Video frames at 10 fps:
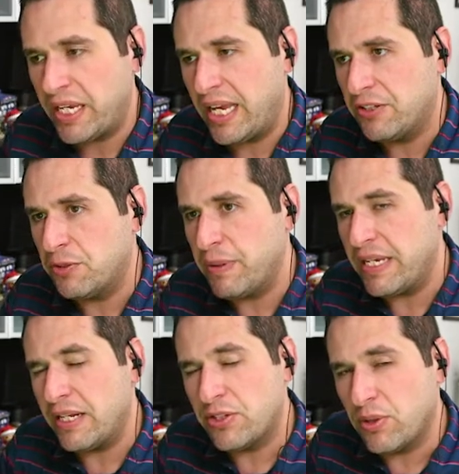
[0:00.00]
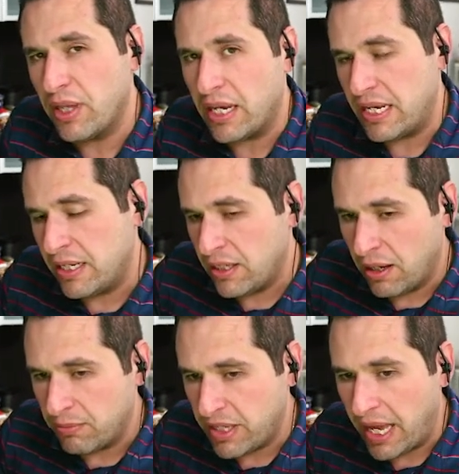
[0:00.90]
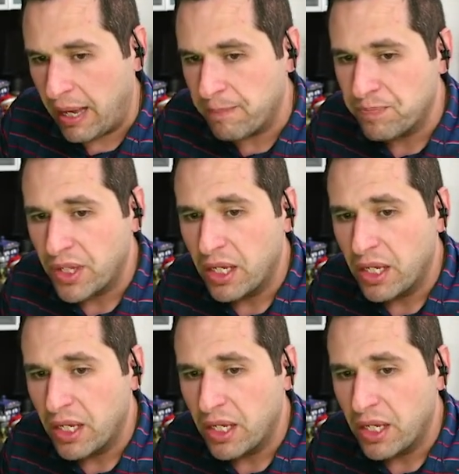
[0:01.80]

again, speaking to that income gap,